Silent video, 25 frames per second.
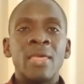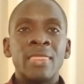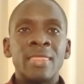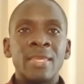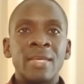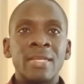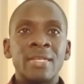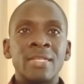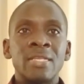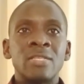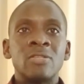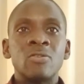
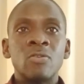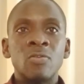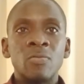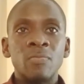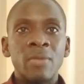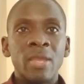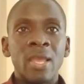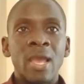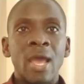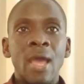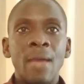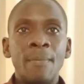that is going
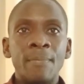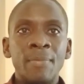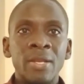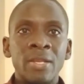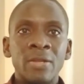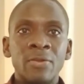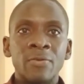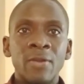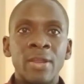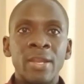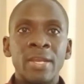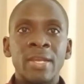to be
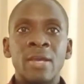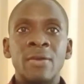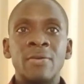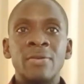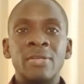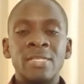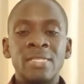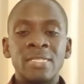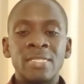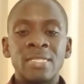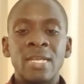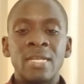happening right now,
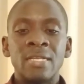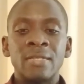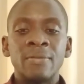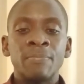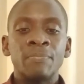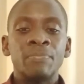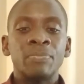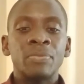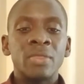is that